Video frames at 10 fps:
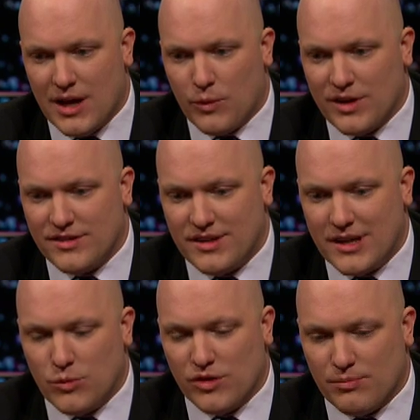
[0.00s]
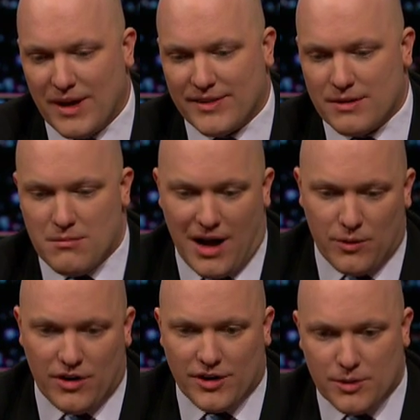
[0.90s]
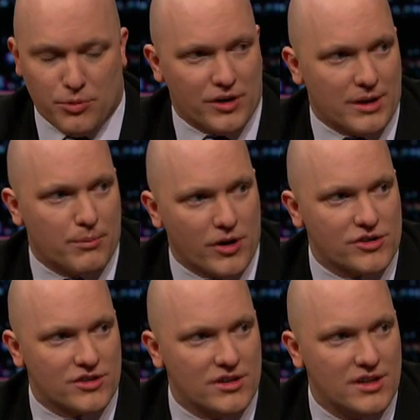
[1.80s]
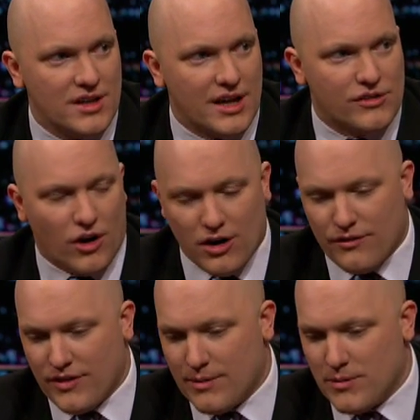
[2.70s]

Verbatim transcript: And what it did was make them, I would argue, pretty impartial. It's hard for